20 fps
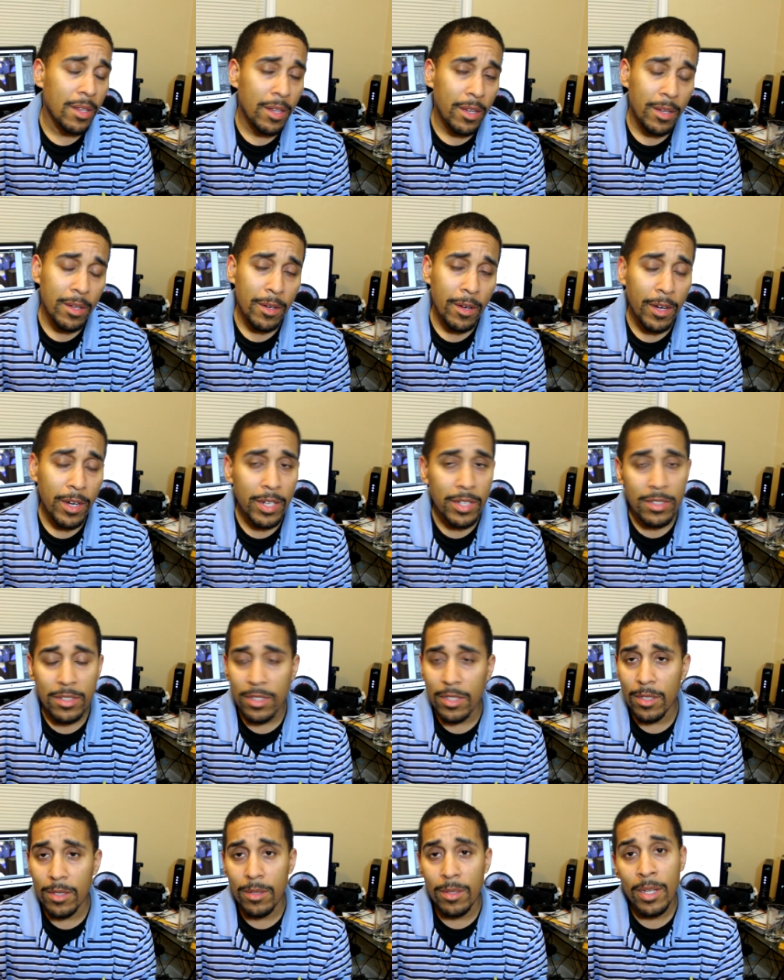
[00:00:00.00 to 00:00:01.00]
All right,
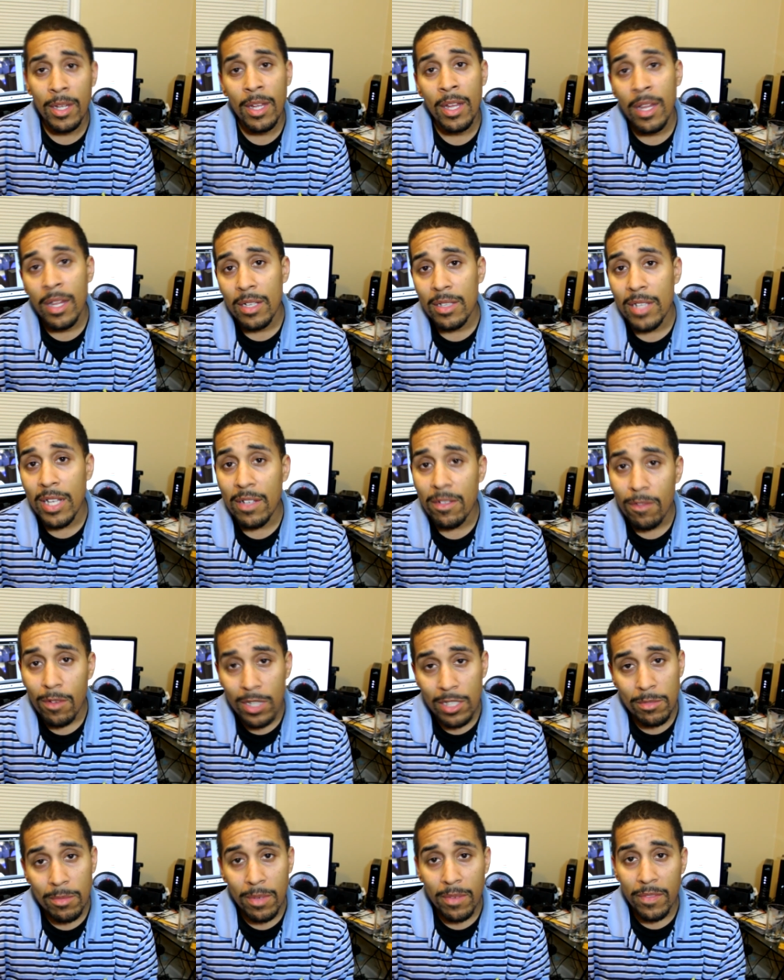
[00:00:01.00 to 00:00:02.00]
so thanks for
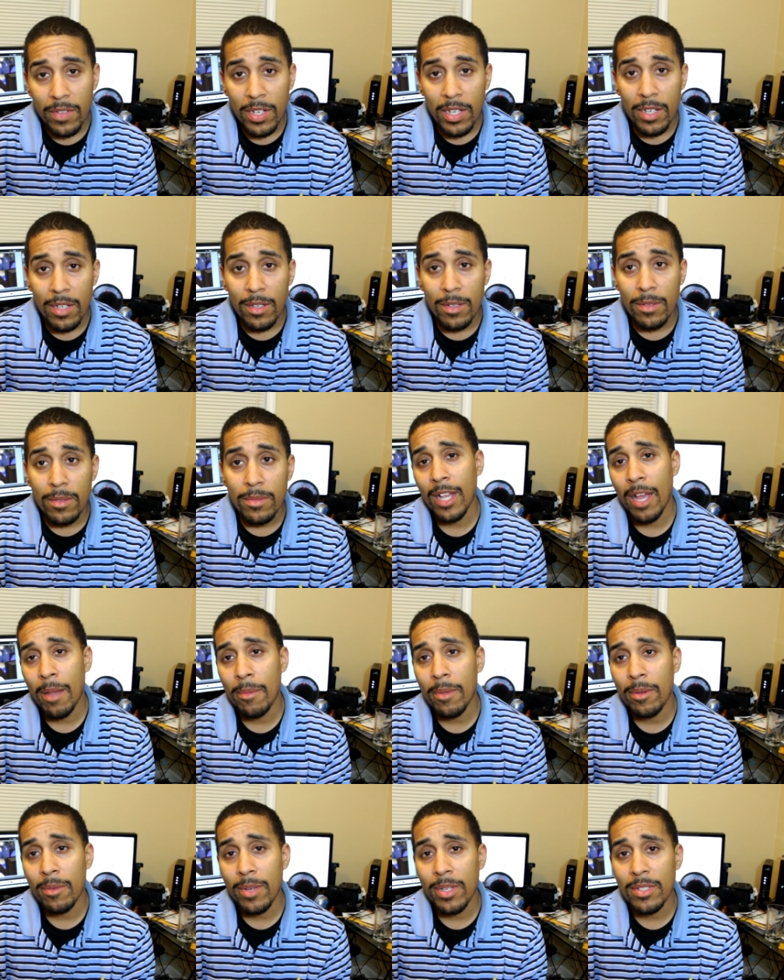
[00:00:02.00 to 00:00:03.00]
watching my video.
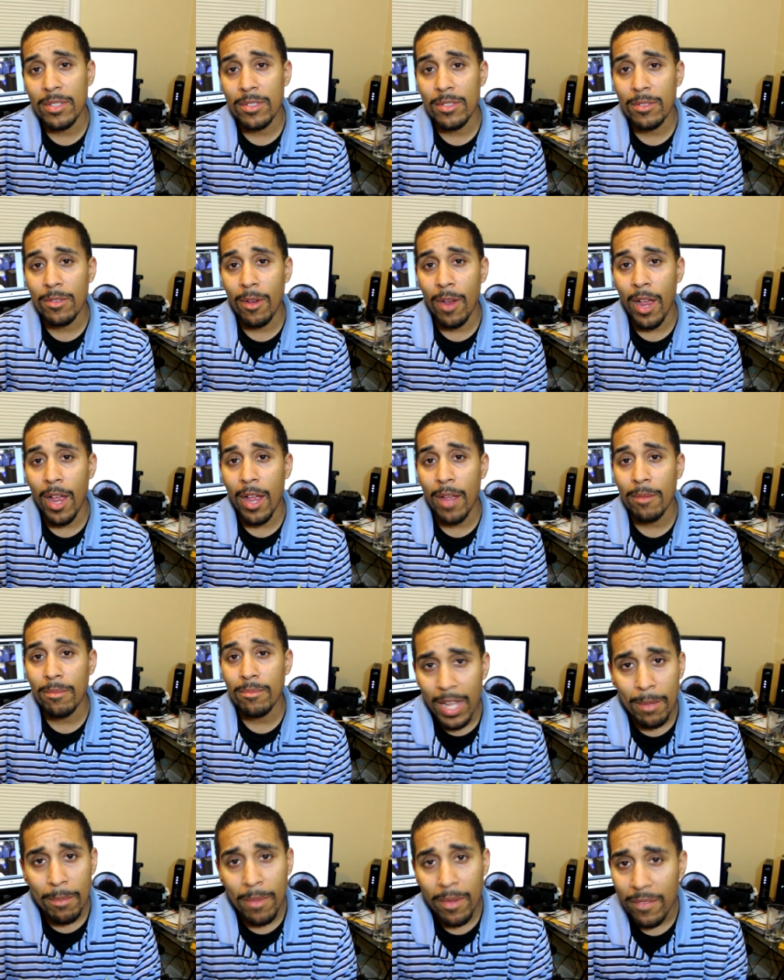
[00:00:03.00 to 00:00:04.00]
Comment, rate, subscribe,
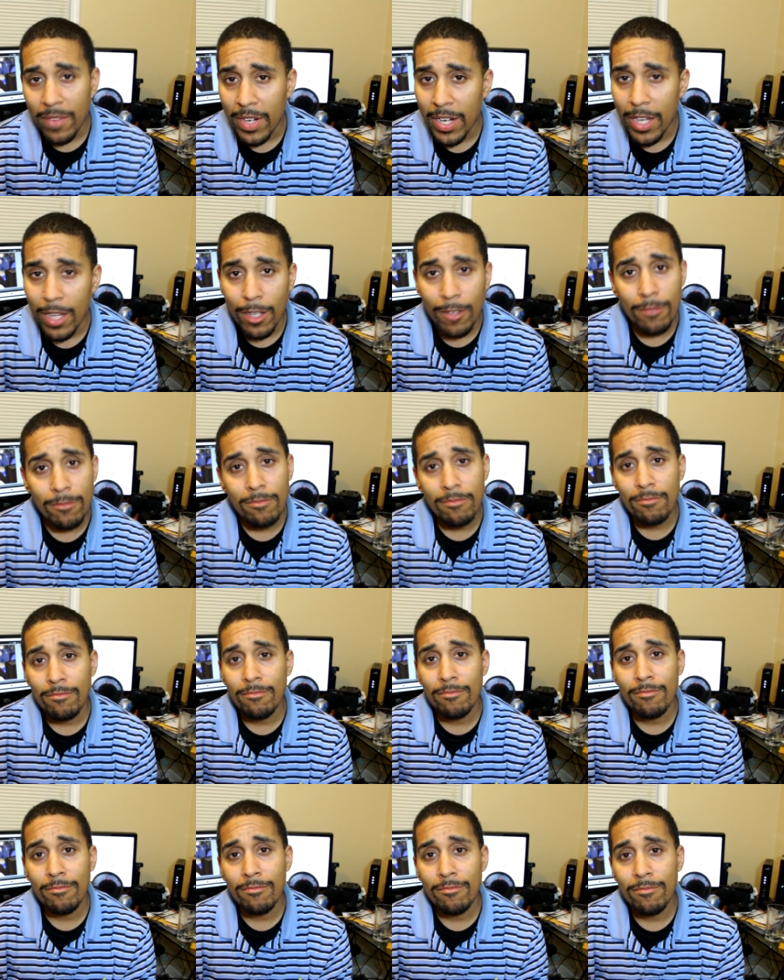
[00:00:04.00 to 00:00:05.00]
like my video,
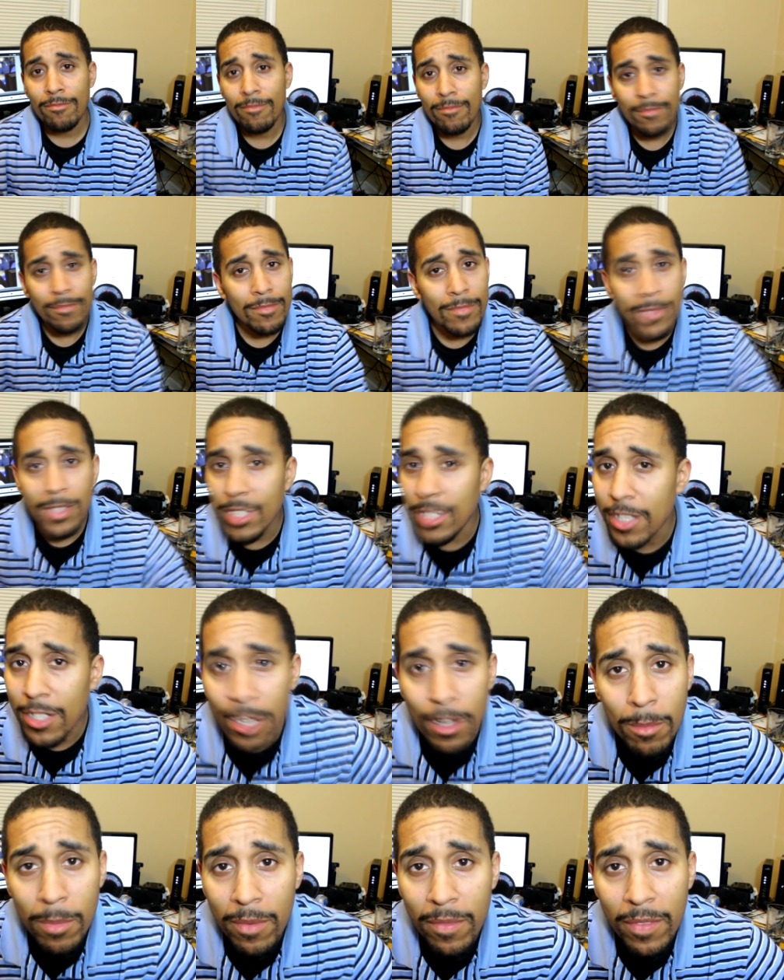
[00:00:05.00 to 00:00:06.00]

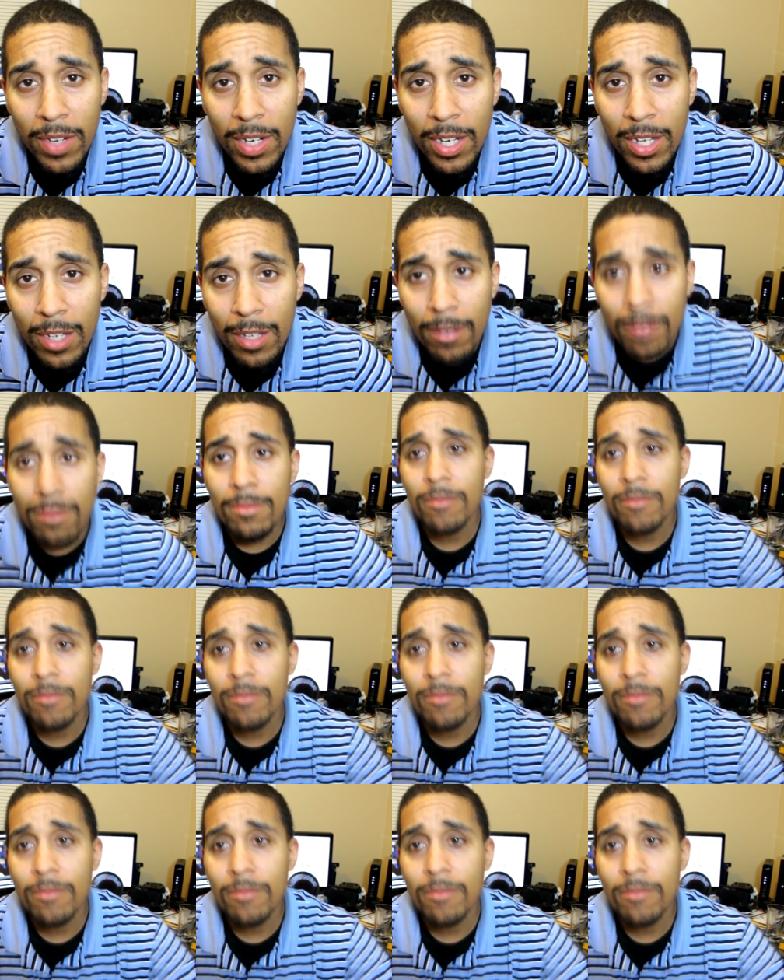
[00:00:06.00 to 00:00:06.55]
share my video.